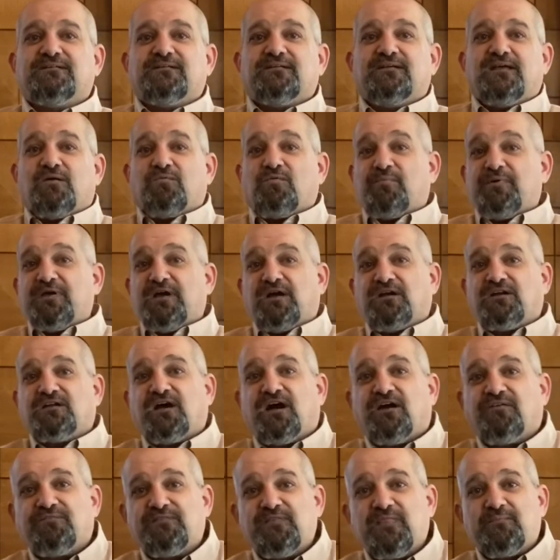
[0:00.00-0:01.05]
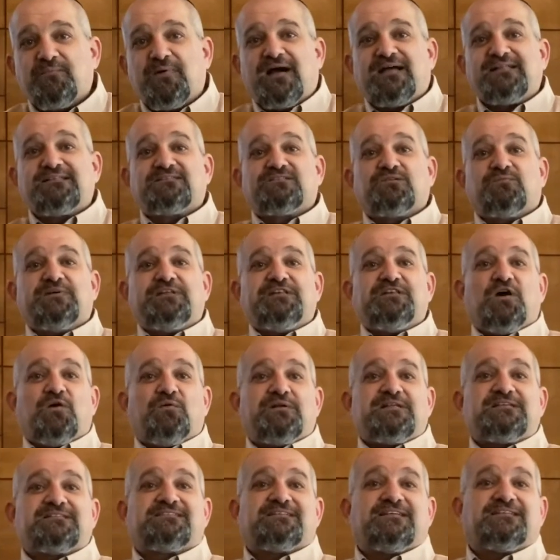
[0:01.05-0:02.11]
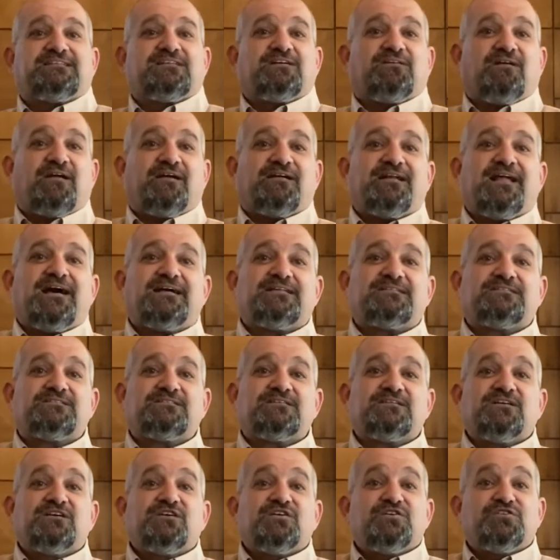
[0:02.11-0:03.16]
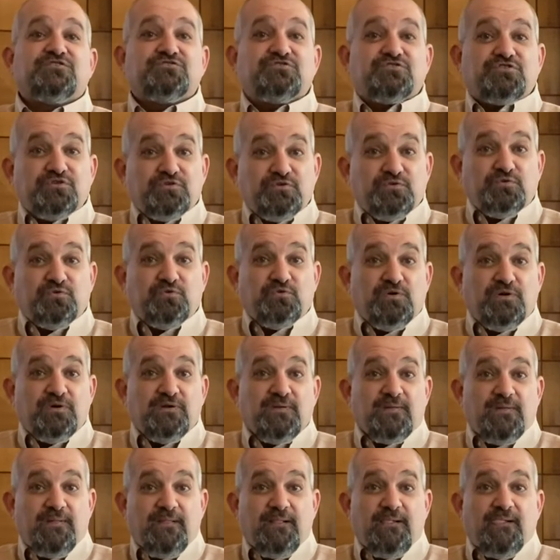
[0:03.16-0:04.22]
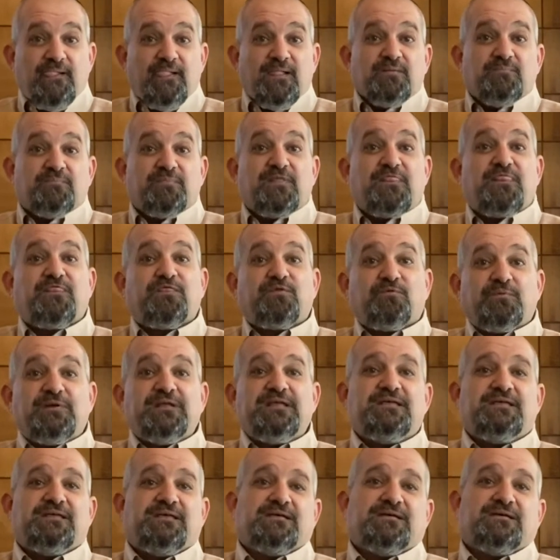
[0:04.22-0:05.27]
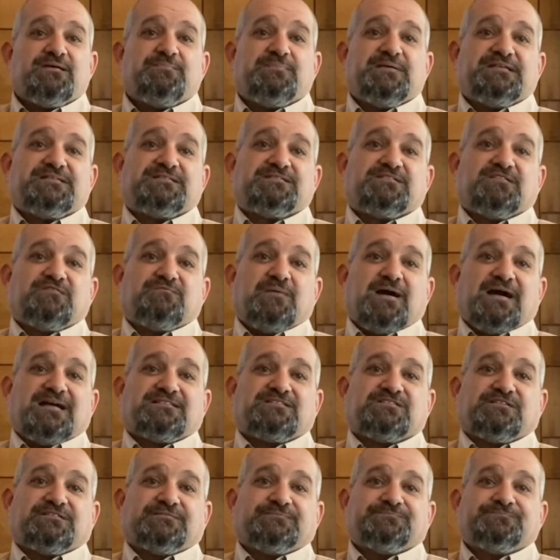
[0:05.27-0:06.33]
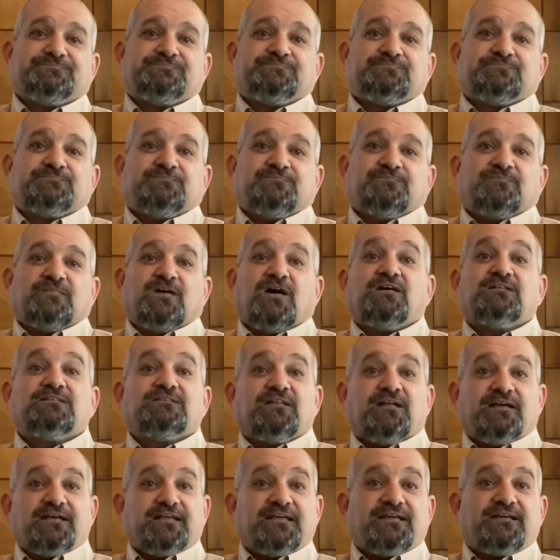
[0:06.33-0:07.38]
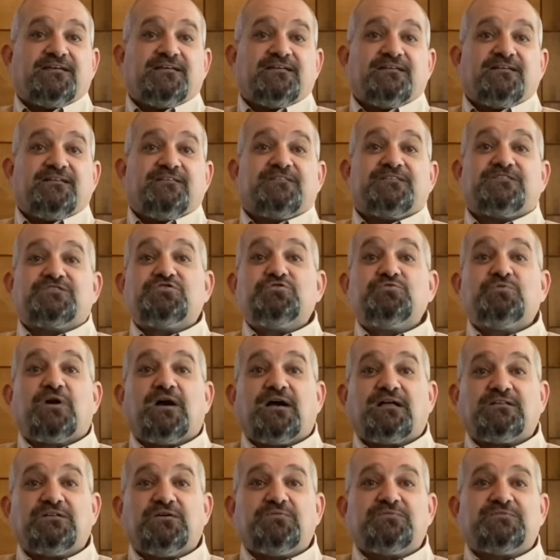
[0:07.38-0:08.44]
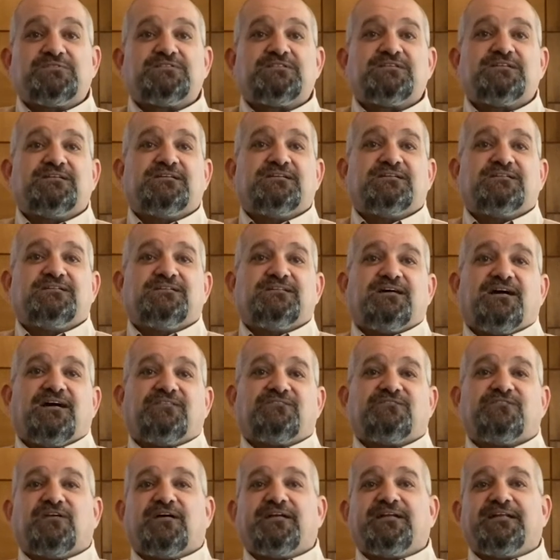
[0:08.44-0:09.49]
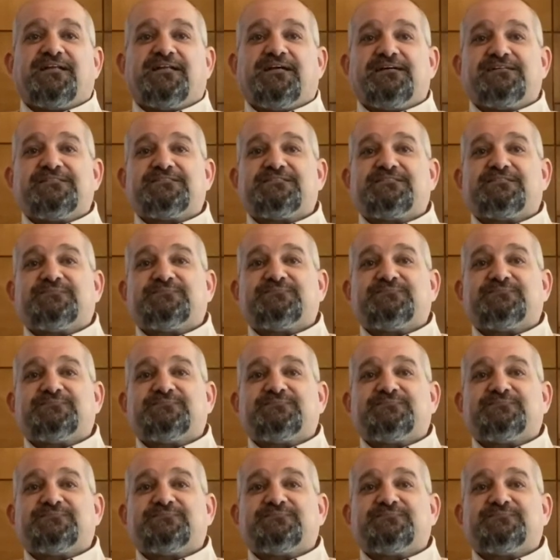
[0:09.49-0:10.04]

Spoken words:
When we uncover the matzah, we notice that there are not 2, but 3 pieces of matzah, unlike the 2 chalot on Friday night.